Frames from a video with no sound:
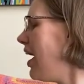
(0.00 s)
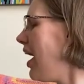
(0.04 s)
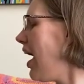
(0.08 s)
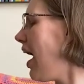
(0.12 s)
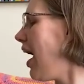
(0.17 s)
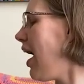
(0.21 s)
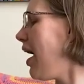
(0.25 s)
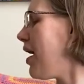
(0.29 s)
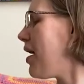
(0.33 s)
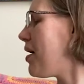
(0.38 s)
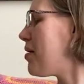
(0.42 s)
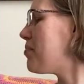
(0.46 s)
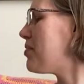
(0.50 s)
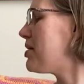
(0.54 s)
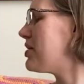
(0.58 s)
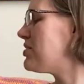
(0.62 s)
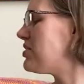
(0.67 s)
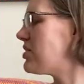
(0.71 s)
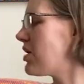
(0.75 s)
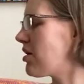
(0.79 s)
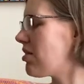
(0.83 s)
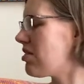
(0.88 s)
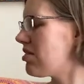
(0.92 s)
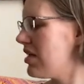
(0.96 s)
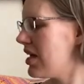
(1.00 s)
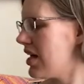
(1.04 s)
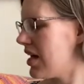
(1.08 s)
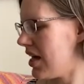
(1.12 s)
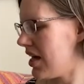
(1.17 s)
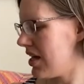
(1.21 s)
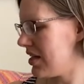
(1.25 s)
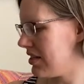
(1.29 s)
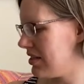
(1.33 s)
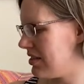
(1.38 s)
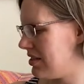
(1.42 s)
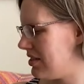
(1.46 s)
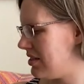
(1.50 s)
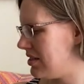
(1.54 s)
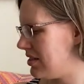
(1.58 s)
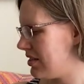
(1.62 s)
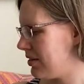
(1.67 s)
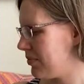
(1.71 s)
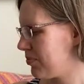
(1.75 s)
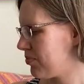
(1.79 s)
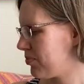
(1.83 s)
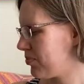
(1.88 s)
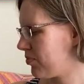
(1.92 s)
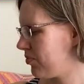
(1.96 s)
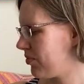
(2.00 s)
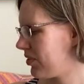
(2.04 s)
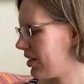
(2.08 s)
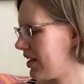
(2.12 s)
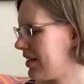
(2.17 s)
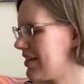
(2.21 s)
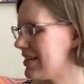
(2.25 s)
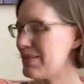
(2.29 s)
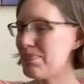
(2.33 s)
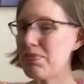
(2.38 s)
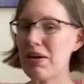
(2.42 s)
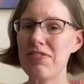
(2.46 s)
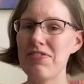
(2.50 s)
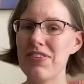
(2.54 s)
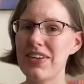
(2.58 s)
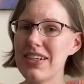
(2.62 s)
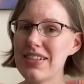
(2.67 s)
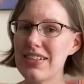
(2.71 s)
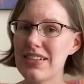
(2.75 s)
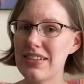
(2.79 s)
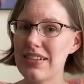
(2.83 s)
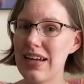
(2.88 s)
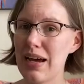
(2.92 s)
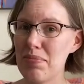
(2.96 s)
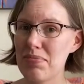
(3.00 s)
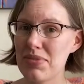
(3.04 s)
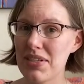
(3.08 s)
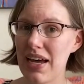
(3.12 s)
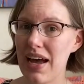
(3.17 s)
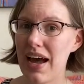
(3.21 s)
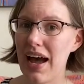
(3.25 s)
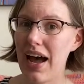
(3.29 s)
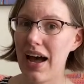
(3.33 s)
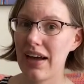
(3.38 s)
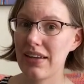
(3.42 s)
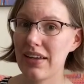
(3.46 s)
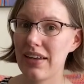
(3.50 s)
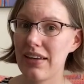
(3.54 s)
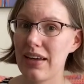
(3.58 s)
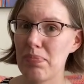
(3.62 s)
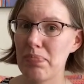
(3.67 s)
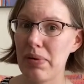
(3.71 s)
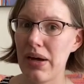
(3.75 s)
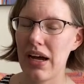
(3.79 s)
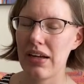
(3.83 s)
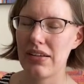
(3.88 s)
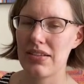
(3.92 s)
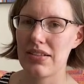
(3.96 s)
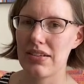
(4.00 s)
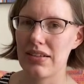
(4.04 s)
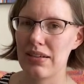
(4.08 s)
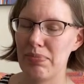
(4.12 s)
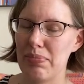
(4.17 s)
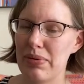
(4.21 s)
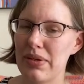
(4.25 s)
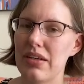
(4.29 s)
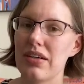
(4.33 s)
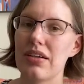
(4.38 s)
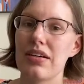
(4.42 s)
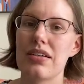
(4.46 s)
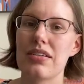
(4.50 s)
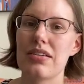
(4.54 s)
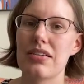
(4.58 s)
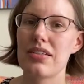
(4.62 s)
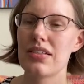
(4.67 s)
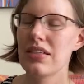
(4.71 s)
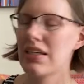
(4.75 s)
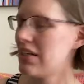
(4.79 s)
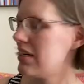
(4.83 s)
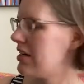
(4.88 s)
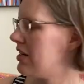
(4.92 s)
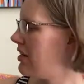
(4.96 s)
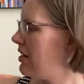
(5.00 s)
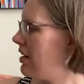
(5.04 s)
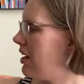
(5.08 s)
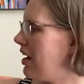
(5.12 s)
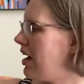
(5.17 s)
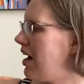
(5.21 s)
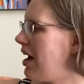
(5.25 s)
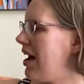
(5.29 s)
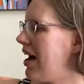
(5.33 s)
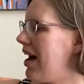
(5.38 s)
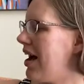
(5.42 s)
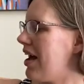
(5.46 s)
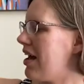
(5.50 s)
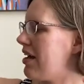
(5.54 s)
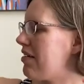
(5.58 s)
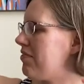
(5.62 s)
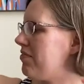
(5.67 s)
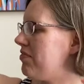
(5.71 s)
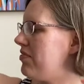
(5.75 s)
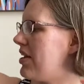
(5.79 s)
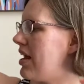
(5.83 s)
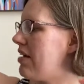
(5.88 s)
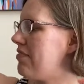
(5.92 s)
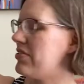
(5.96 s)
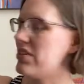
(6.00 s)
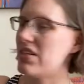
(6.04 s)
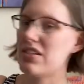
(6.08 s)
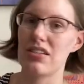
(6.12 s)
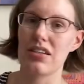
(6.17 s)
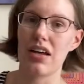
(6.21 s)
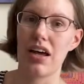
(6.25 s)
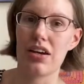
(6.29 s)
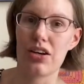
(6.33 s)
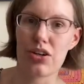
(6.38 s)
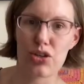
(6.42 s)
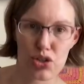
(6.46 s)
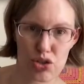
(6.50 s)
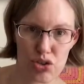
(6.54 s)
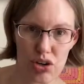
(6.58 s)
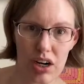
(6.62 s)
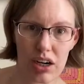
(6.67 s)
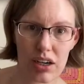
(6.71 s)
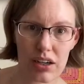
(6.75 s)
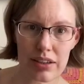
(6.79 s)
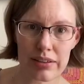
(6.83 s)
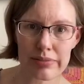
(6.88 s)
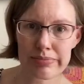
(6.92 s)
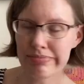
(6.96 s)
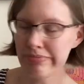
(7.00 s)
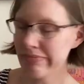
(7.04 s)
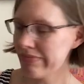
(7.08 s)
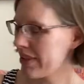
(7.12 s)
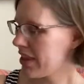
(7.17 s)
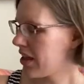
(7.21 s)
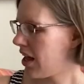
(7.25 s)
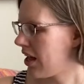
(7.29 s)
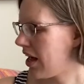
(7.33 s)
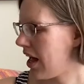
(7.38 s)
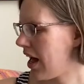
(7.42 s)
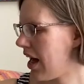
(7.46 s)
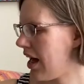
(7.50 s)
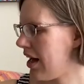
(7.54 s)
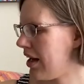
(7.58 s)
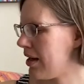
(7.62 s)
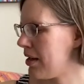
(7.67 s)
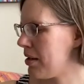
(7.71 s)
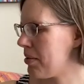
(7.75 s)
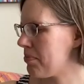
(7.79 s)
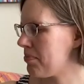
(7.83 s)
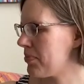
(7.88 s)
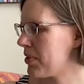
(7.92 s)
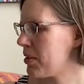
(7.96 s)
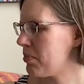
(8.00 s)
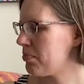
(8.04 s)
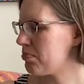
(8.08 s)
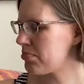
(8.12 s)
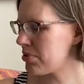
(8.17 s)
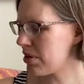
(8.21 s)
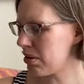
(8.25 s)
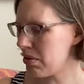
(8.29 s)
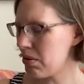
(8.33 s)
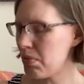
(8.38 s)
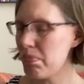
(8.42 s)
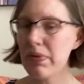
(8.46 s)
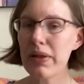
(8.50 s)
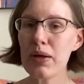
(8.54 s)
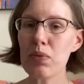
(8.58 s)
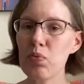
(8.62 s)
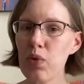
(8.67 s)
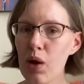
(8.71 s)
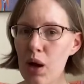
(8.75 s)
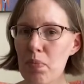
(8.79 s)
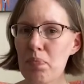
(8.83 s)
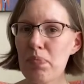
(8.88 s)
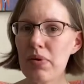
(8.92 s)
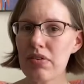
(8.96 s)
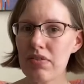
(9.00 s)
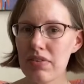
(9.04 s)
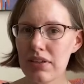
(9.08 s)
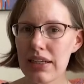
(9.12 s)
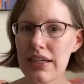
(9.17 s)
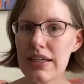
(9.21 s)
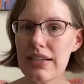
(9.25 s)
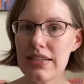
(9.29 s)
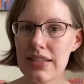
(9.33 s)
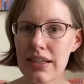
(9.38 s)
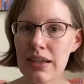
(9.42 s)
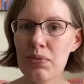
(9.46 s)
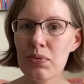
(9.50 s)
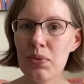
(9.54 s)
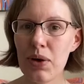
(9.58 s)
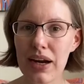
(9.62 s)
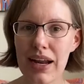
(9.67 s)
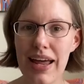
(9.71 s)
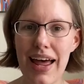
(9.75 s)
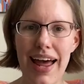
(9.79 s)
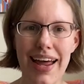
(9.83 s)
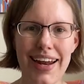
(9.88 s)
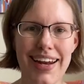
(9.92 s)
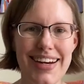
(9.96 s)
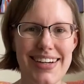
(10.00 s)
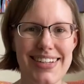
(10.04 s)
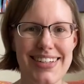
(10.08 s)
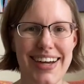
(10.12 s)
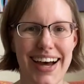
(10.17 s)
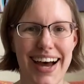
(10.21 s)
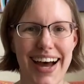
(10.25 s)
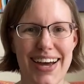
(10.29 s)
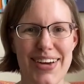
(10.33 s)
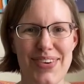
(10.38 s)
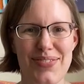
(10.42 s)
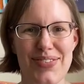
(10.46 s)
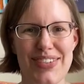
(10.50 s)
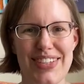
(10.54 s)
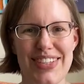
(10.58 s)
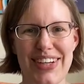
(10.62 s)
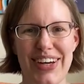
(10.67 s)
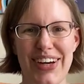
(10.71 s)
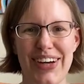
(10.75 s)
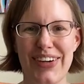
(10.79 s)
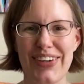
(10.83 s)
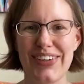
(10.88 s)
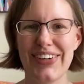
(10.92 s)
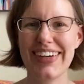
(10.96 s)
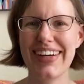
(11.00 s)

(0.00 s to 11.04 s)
So this it's my first attempt at hacking a pattern because I have never designed a shrug. Probably won't be releasing one anytime soon.